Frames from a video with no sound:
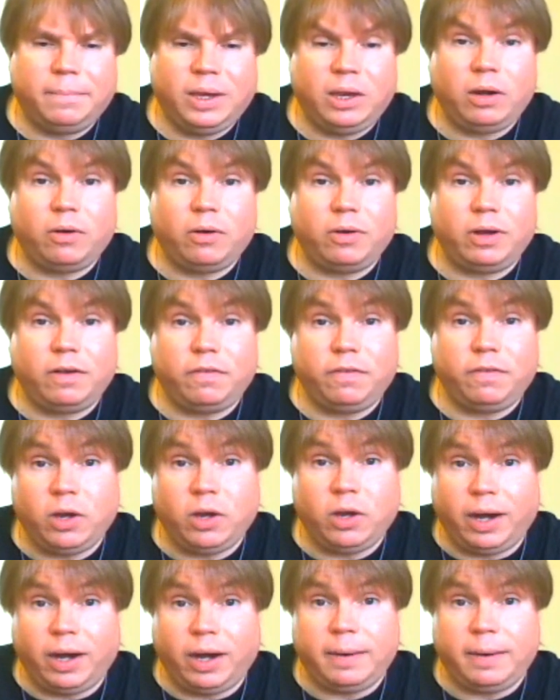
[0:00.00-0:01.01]
You know, and if
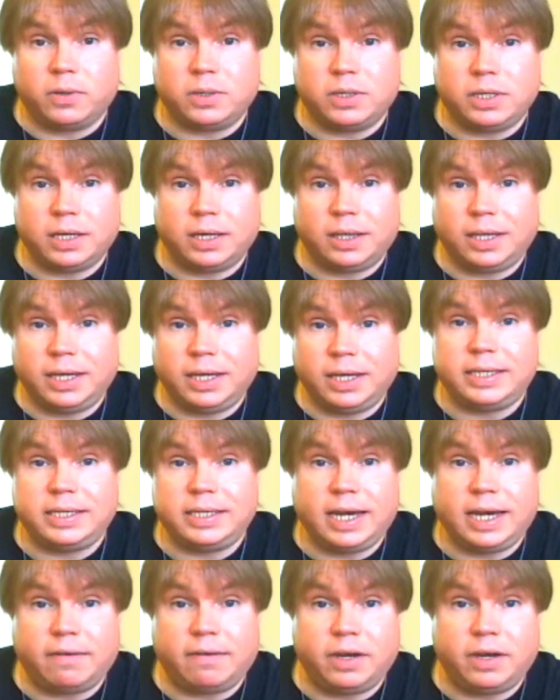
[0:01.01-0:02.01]
you're able to at
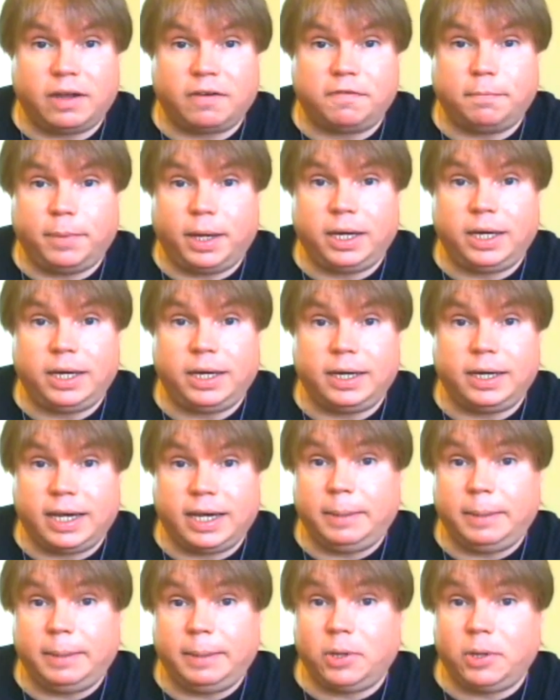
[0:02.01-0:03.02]
least have enough money to
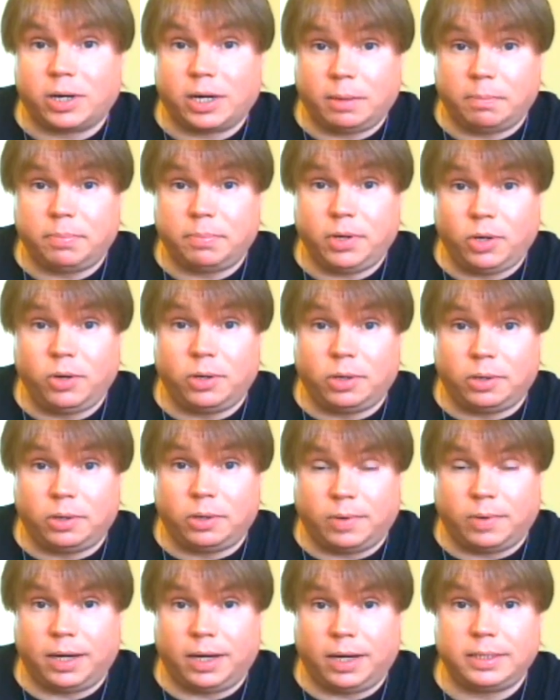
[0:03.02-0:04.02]
keep your computer
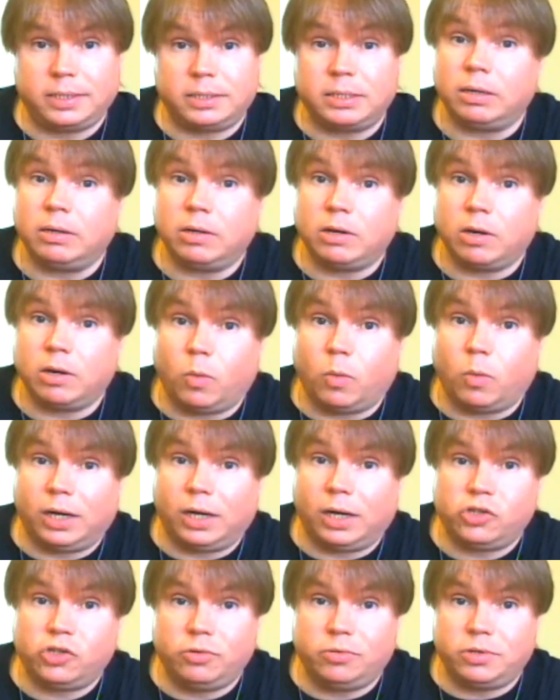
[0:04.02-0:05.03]
running so you can
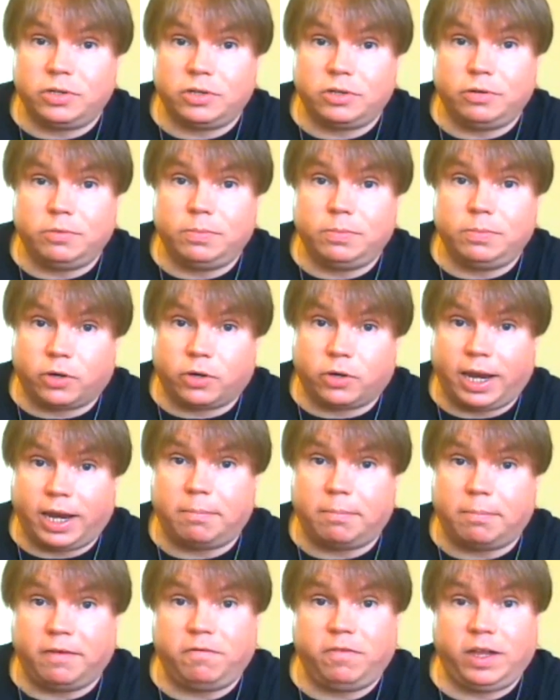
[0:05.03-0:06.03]
watch YouTube, you'll
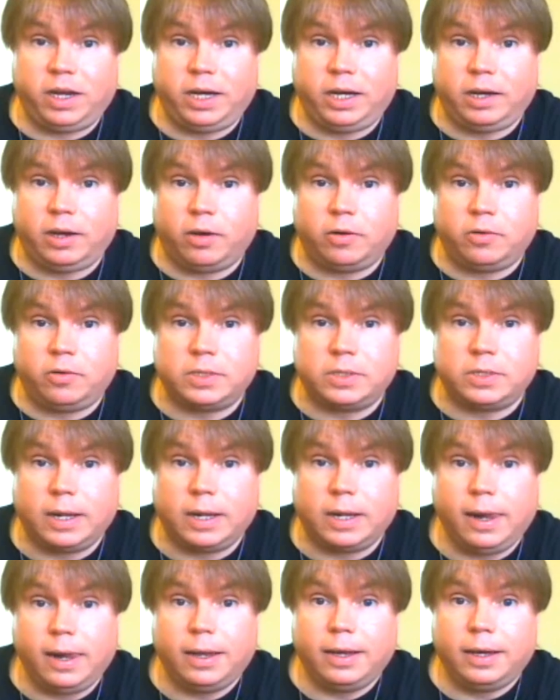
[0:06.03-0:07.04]
get my videos,
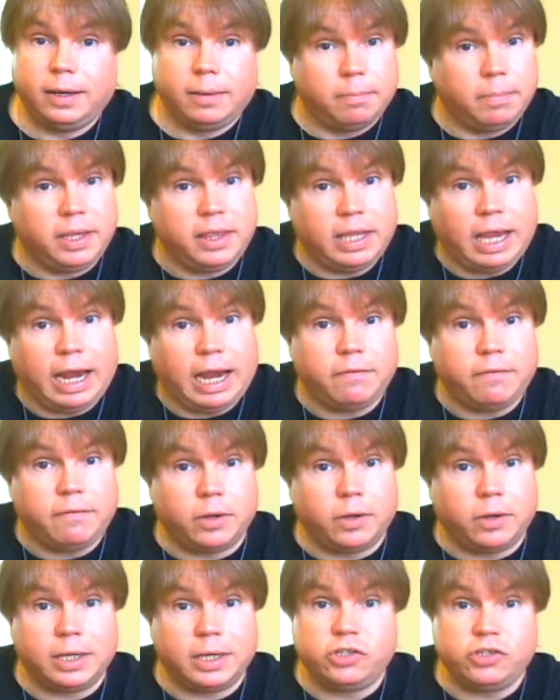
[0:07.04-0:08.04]
be
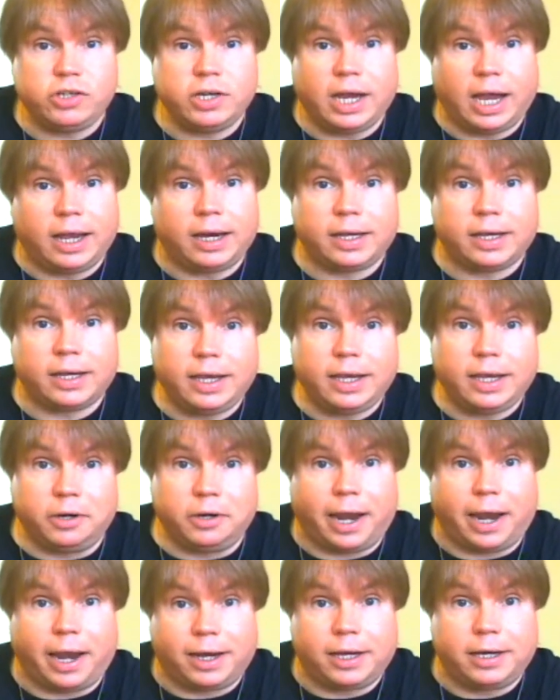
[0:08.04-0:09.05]
thankful at least you got an
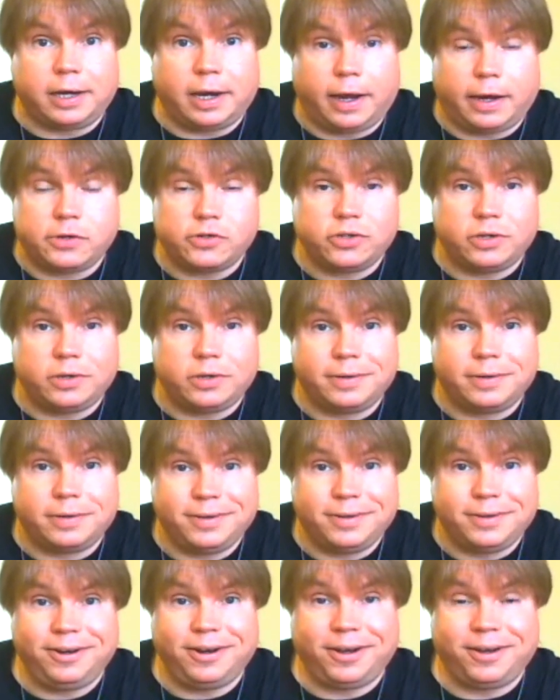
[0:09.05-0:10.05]
internet connection,
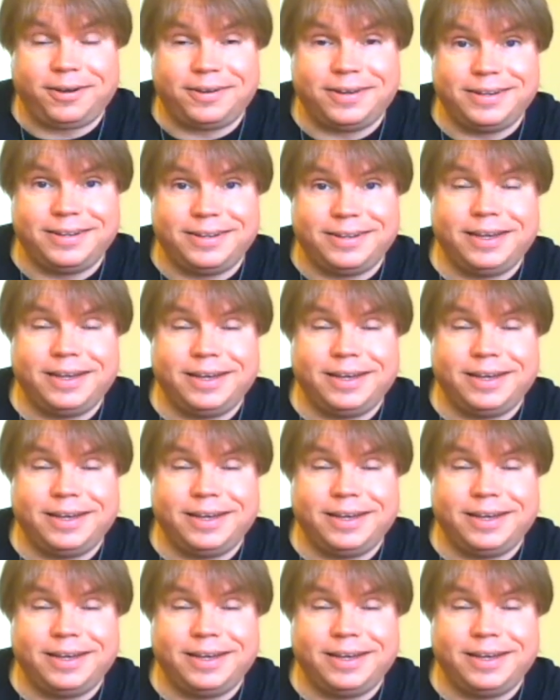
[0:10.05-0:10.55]
you know.